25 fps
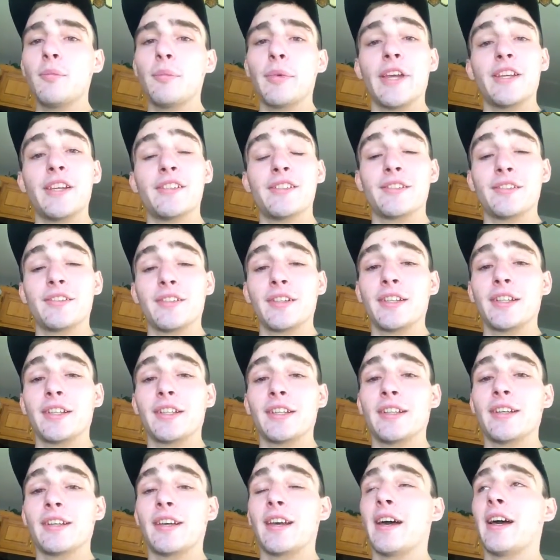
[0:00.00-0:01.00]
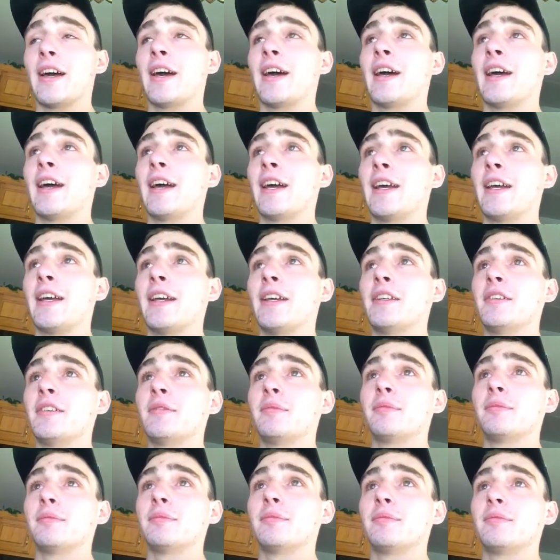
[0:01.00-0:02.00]
Basically,
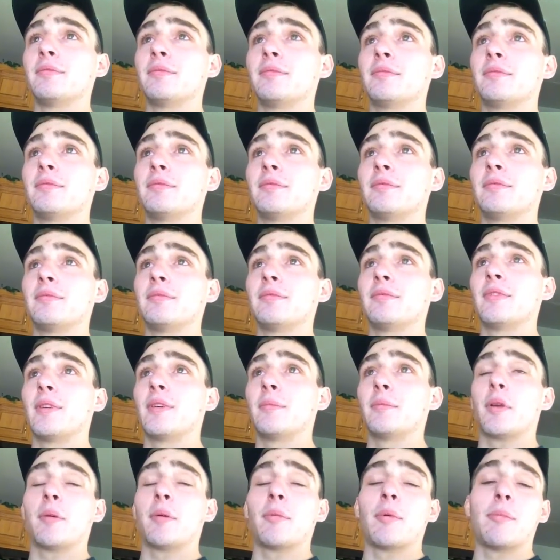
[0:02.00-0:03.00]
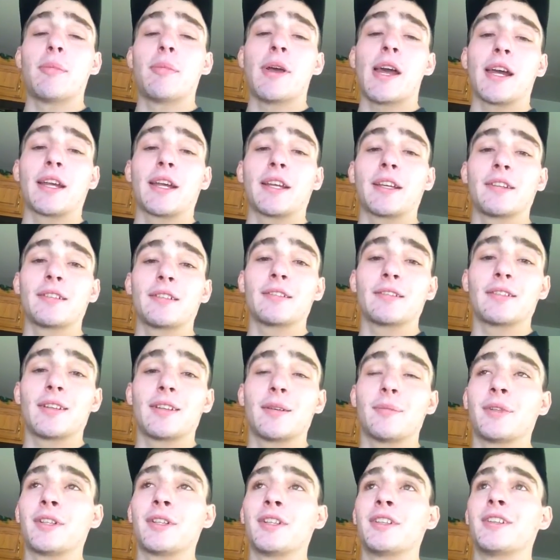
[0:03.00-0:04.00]
I'm coming back.
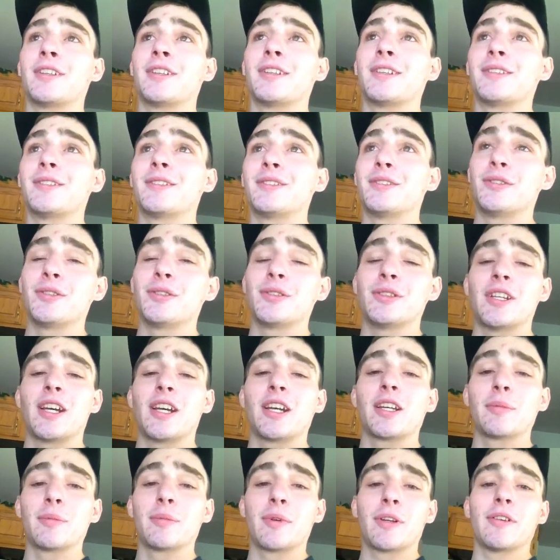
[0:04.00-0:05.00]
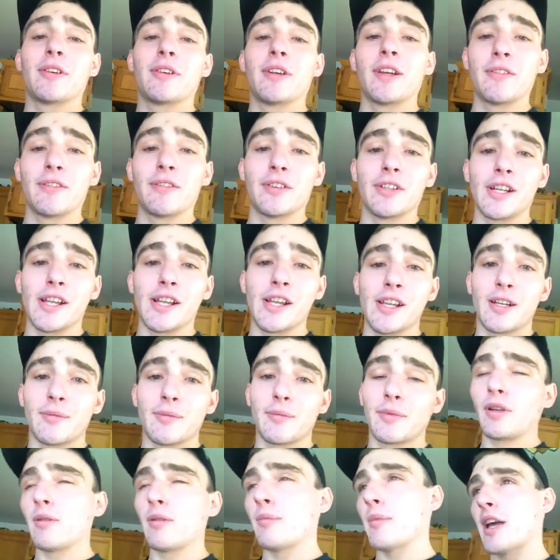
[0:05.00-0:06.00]
I'm going to do a documentary every day, and
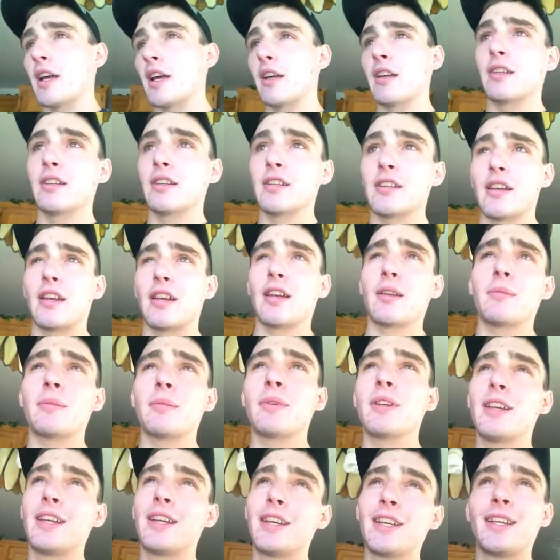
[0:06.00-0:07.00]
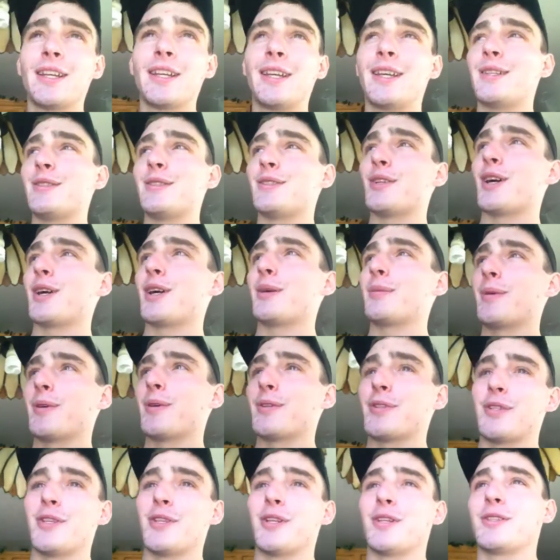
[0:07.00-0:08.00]
I'm going to go back in time and talk
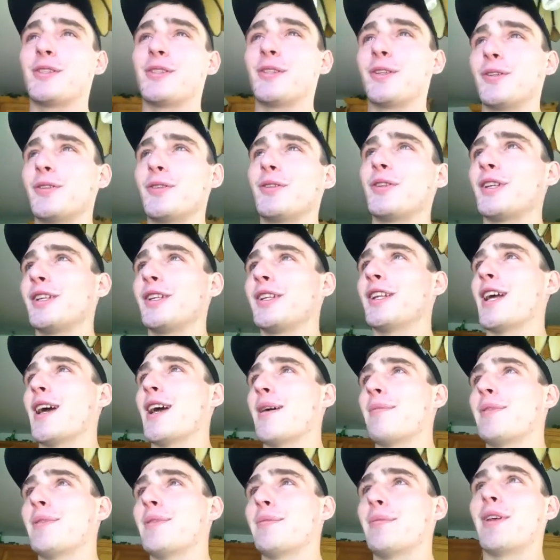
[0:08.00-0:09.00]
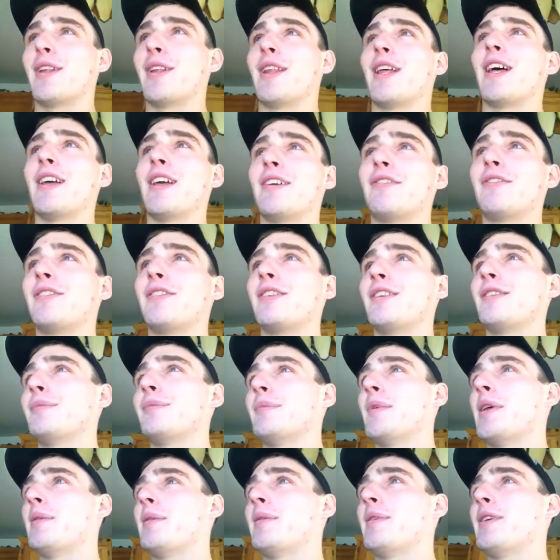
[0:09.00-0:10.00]
about a single thing that happened in my life,
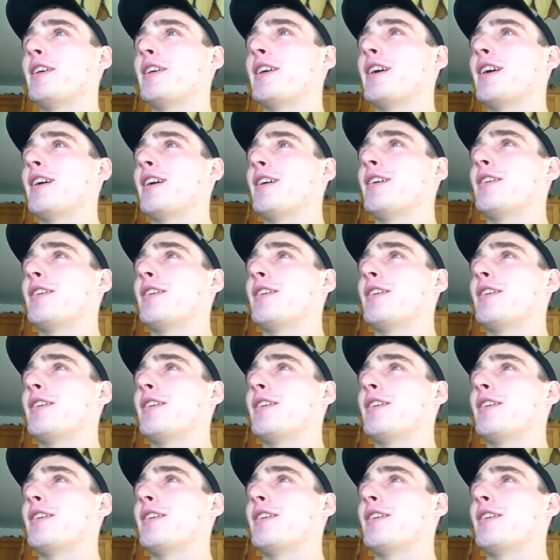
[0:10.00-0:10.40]
and maybe